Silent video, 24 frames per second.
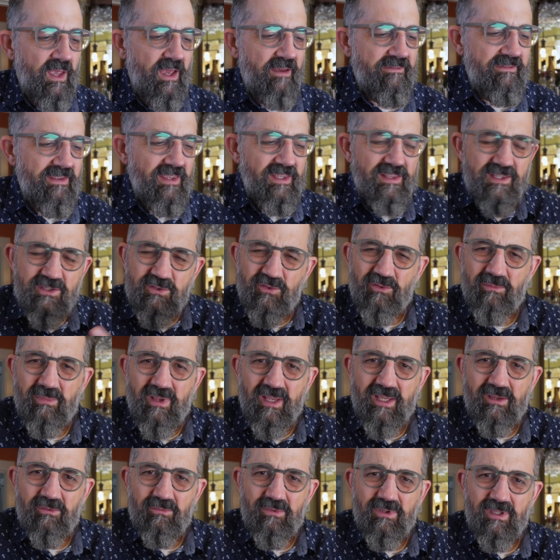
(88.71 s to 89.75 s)
I feel like this would
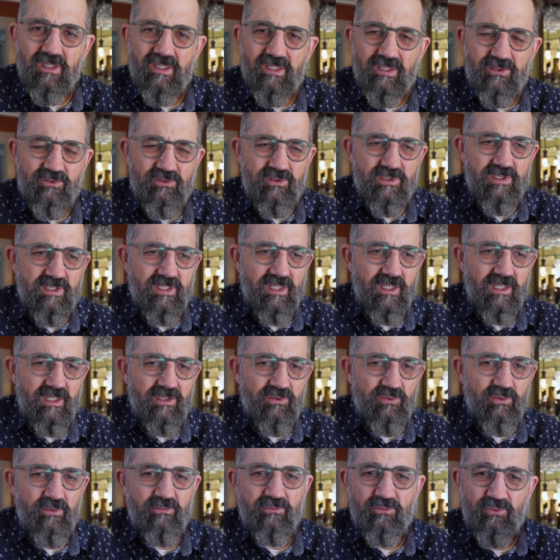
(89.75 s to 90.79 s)
make a really
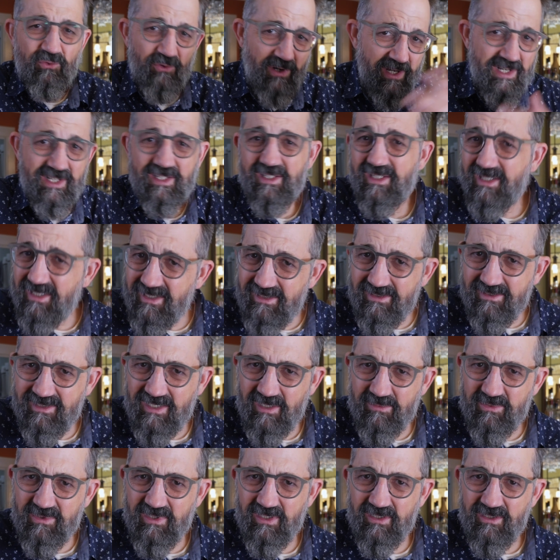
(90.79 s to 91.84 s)
interesting sort of grenadine
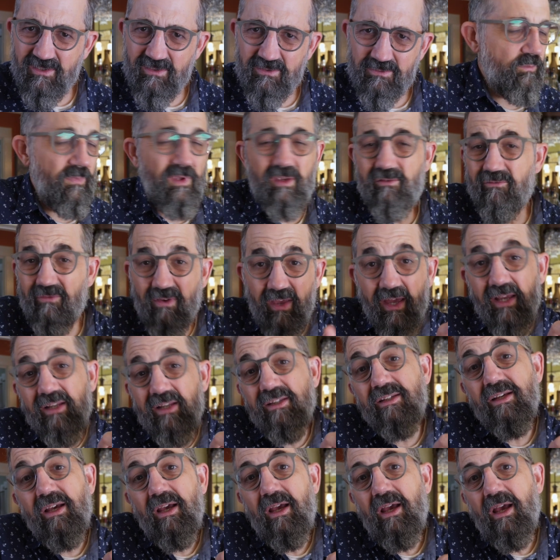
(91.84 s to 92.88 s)
substitute. In
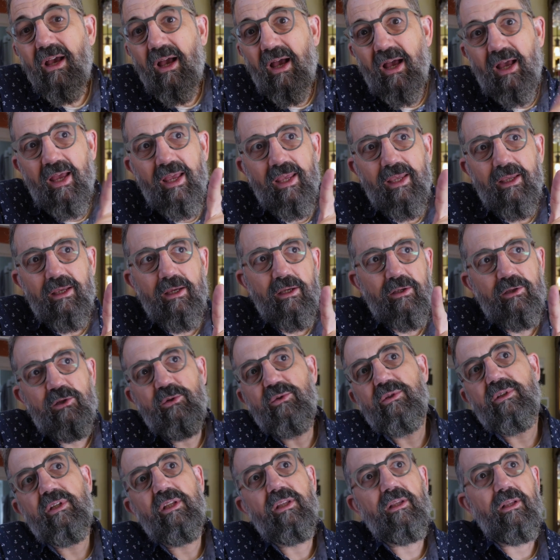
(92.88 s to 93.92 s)
fact, I
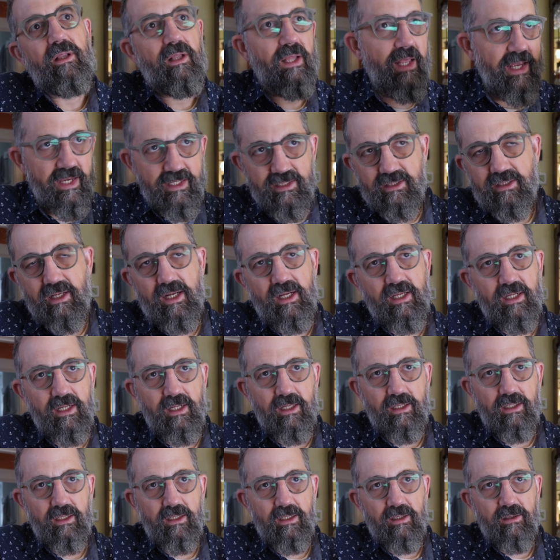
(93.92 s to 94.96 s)
used it last night in
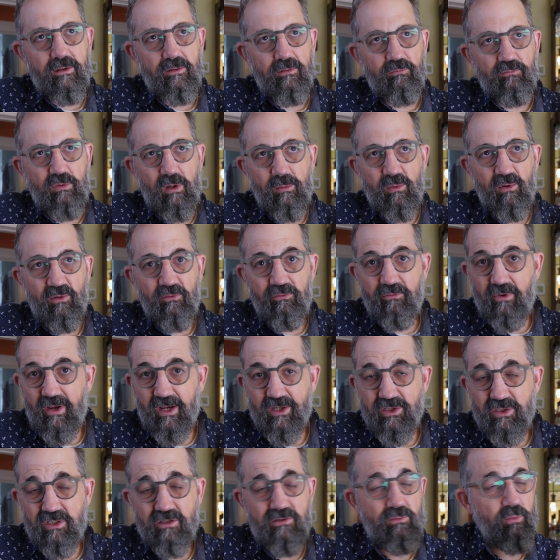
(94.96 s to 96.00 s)
a rum old
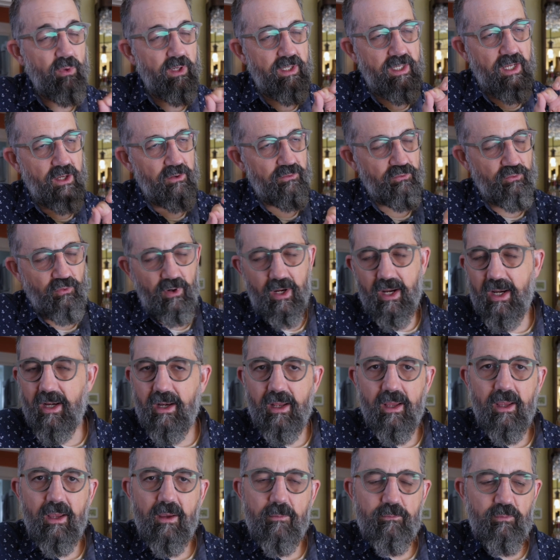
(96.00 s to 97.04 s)
fashioned, worked out great.
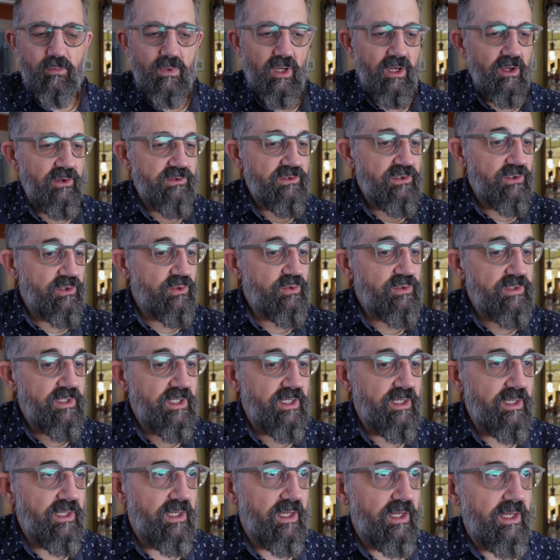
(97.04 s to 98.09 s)
I also used
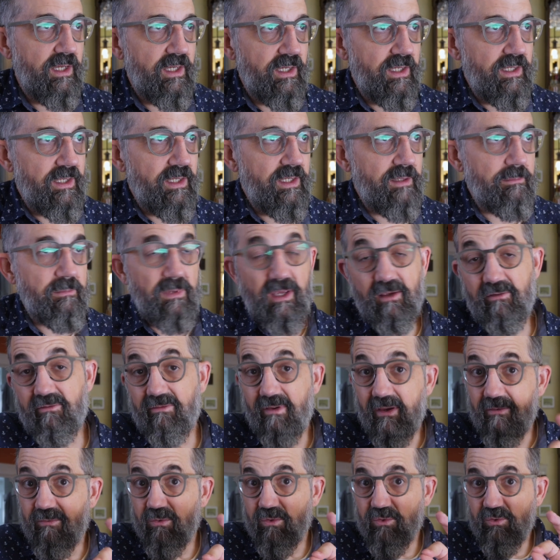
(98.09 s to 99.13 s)
it in my
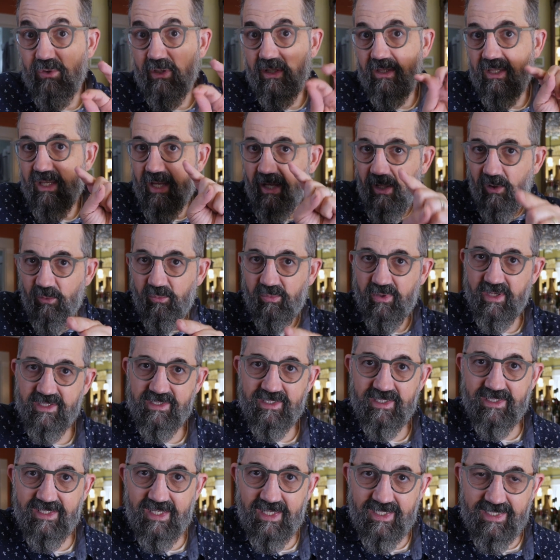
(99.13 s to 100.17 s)
favorite drink, the El
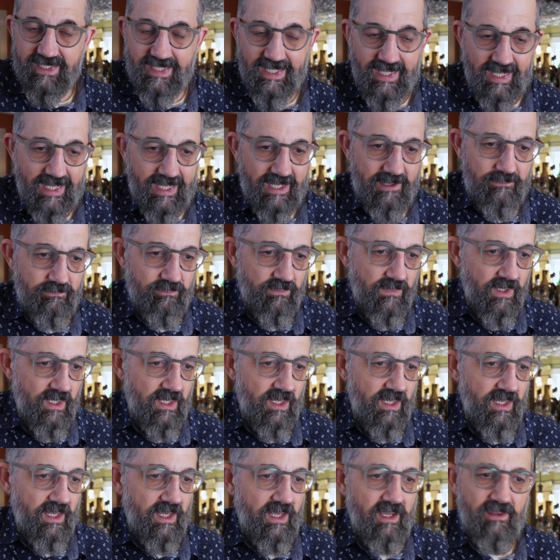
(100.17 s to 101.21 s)
Presidente.
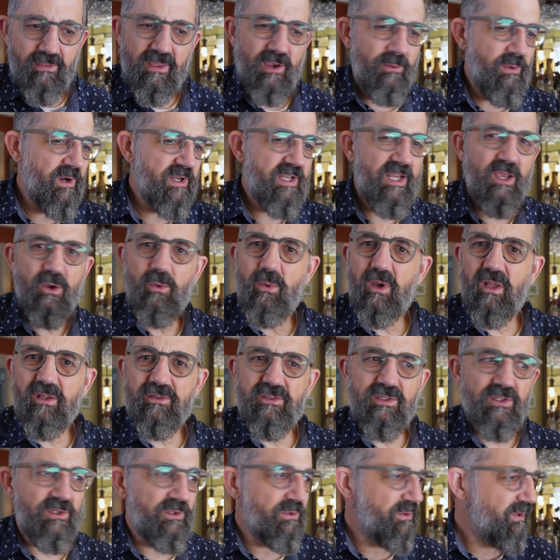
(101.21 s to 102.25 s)
That worked out well
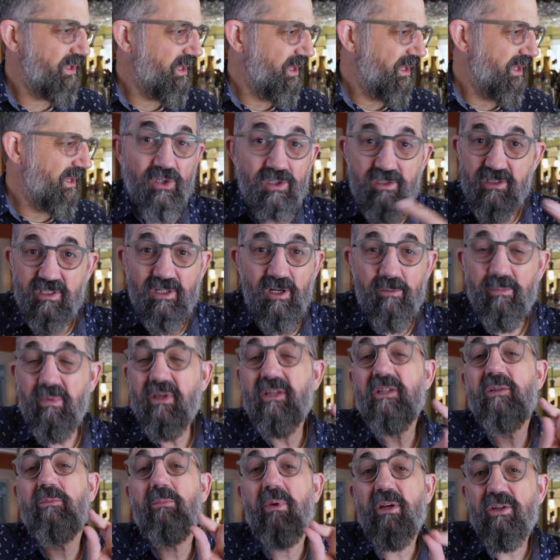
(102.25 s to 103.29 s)
too. It's a good syrup,
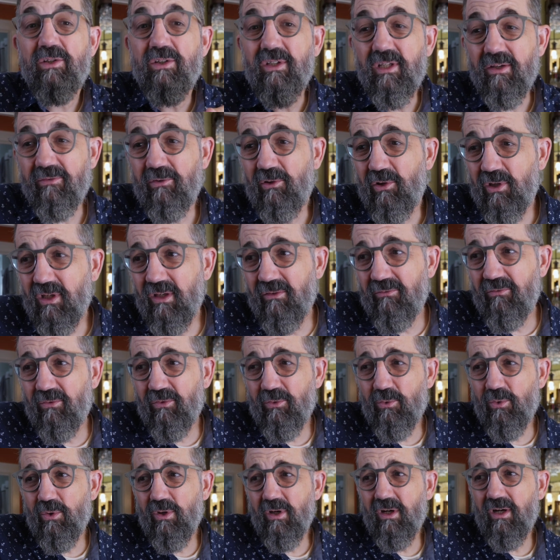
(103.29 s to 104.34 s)
especially if you're looking
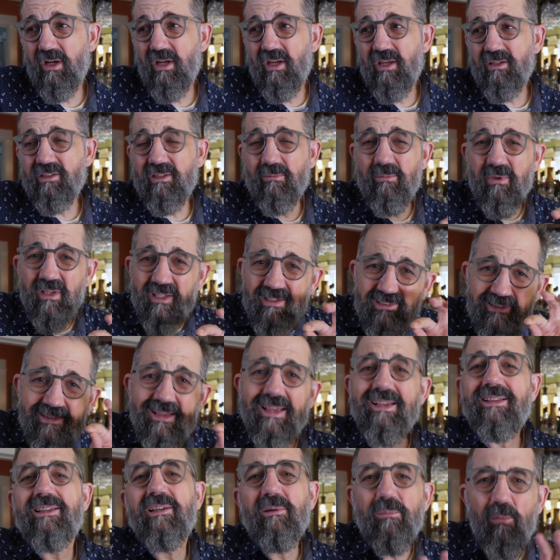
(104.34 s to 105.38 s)
for something
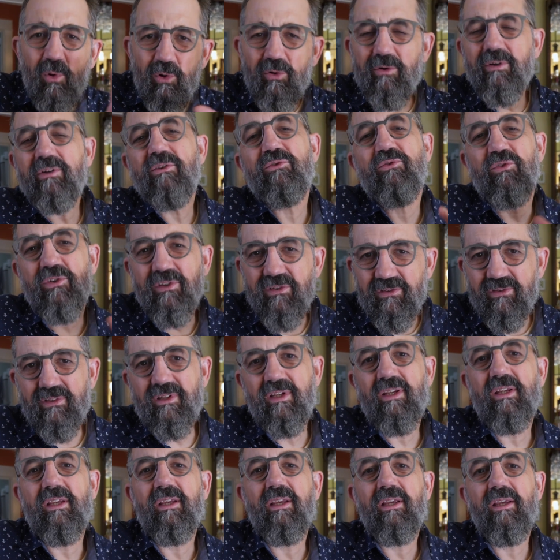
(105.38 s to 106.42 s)
slightly more
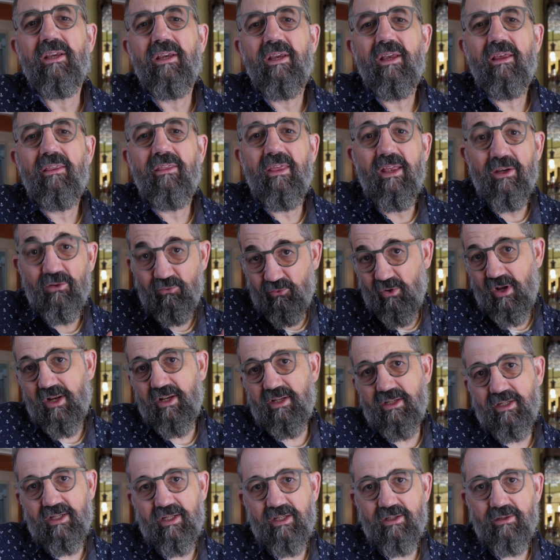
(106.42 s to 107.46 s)
interesting than
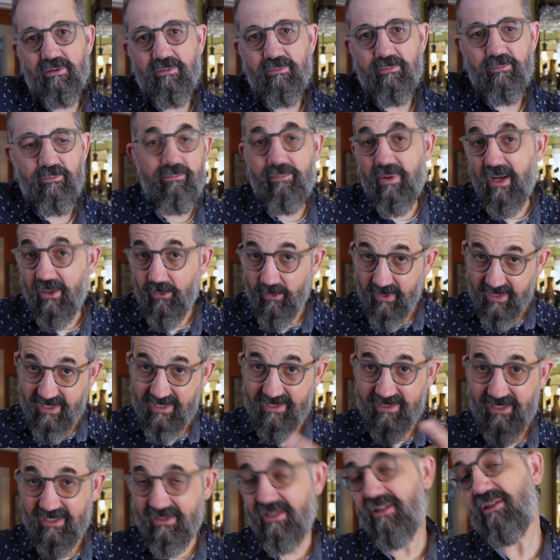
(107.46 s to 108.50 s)
grenadine. By the way, he
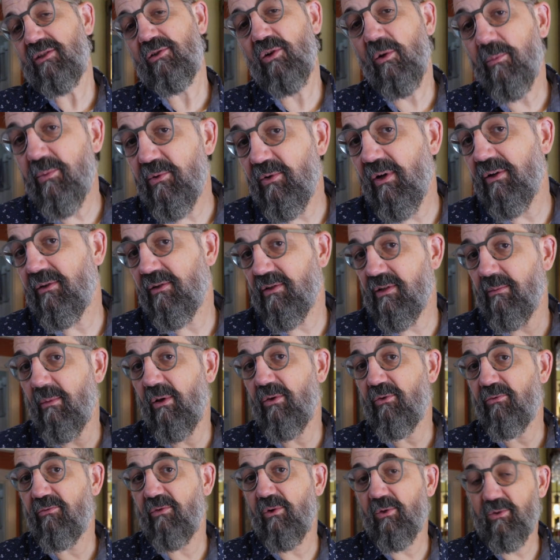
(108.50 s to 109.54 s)
sent these syrups around to some
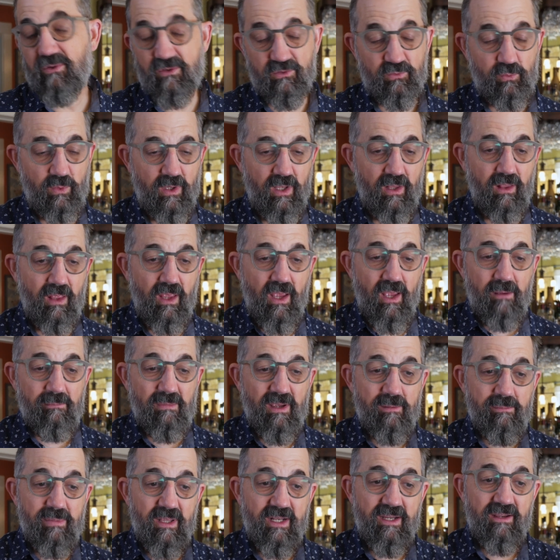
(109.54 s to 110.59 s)
other folks as well.
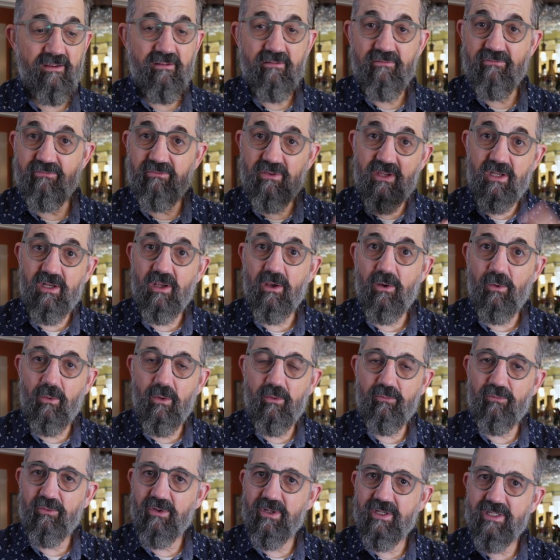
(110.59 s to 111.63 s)
My buddy Vino
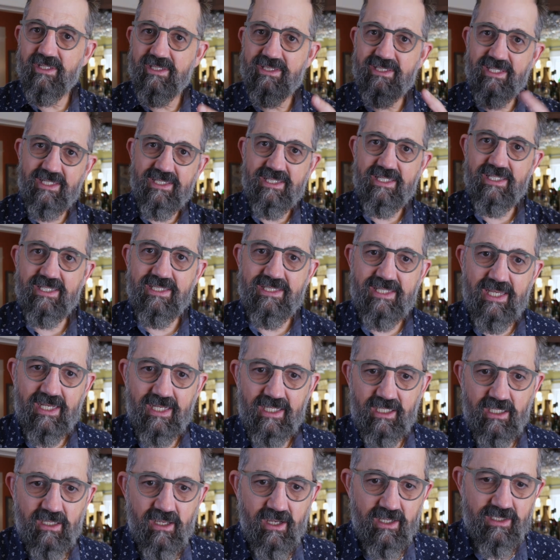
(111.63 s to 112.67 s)
over at 60
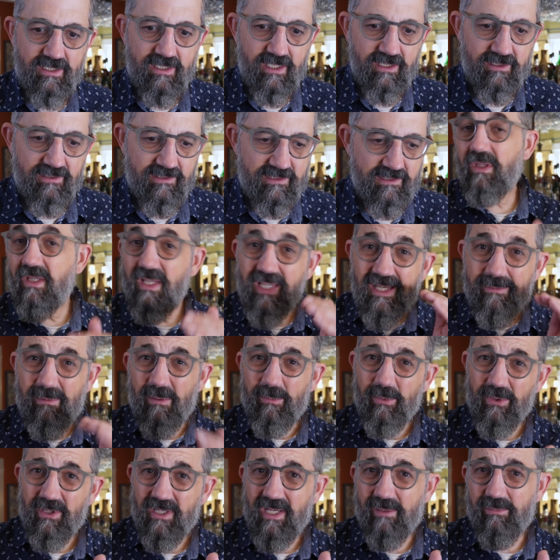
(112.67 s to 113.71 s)
Second Cocktails, he came
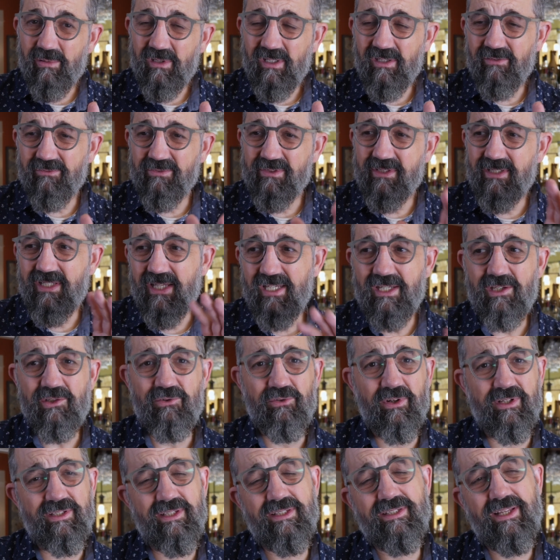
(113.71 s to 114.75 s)
up with a couple of tiki
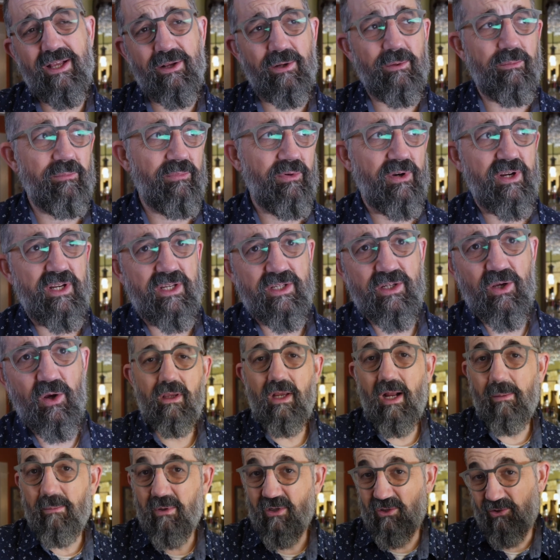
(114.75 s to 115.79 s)
drinks that sounded pretty
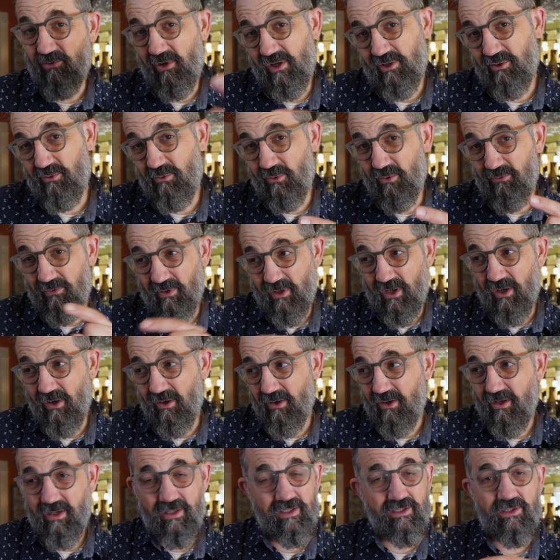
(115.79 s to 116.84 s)
dope. I'm gonna direct you over
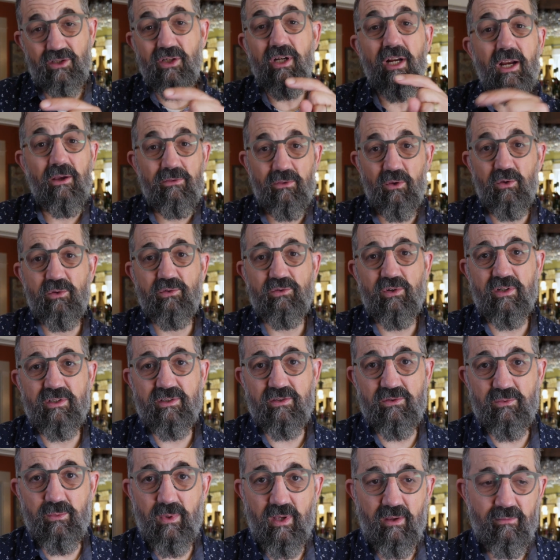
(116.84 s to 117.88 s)
there to check out those
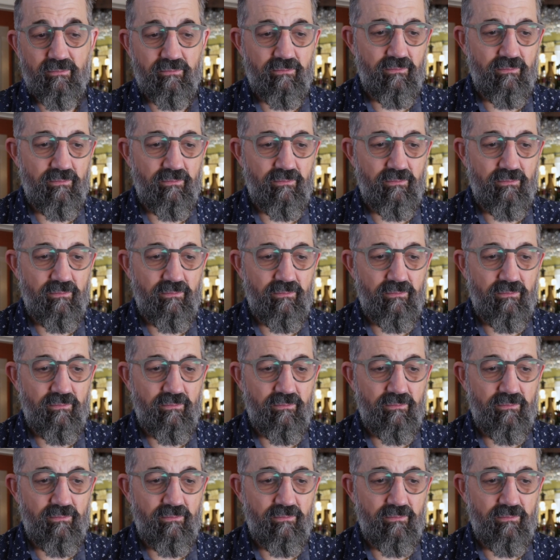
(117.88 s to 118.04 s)
drinks as well.